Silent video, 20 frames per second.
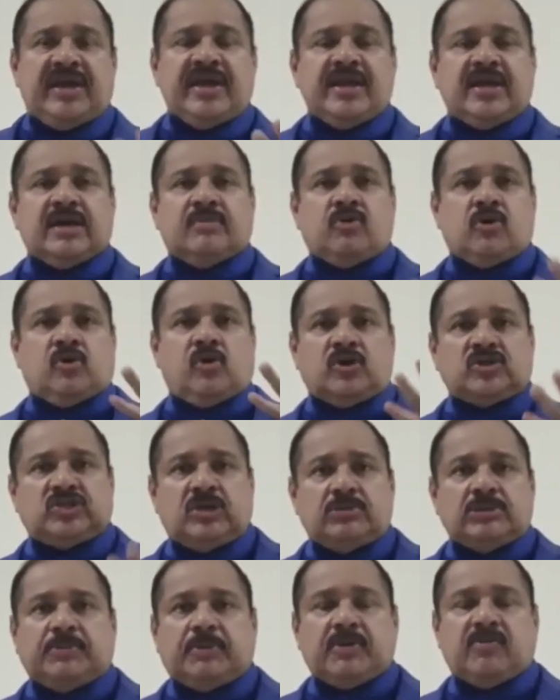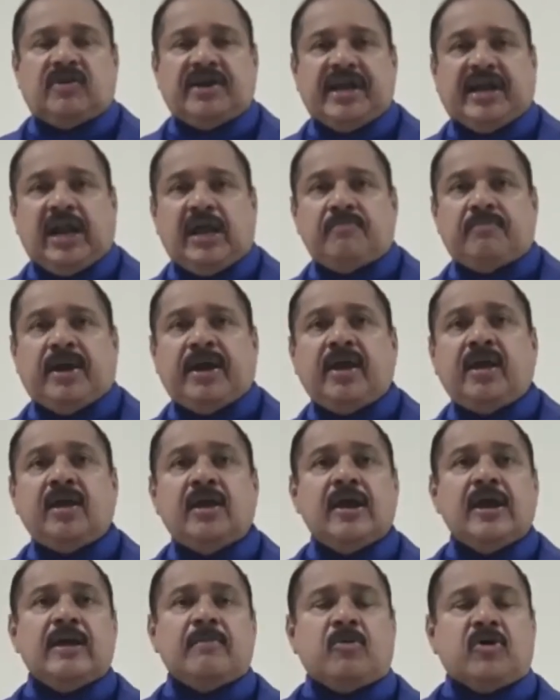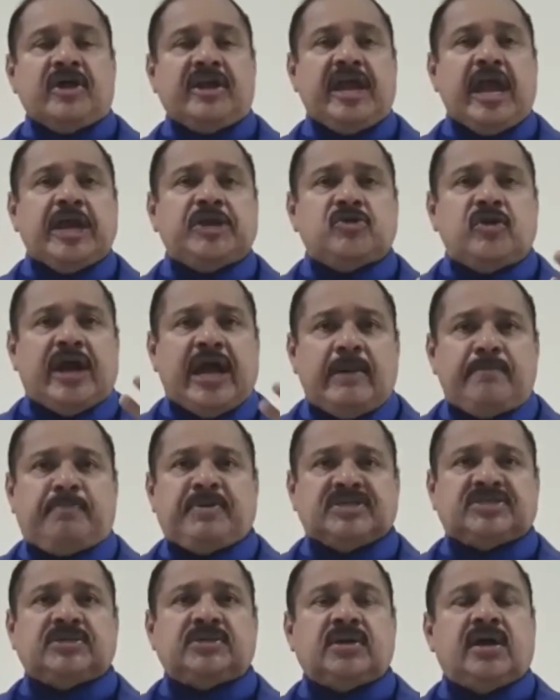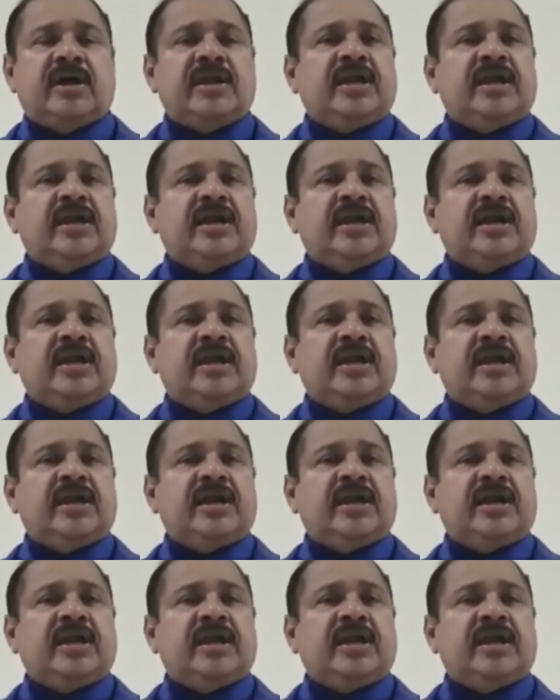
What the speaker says: income or gross domestic product will decline by more than 8 to 9%,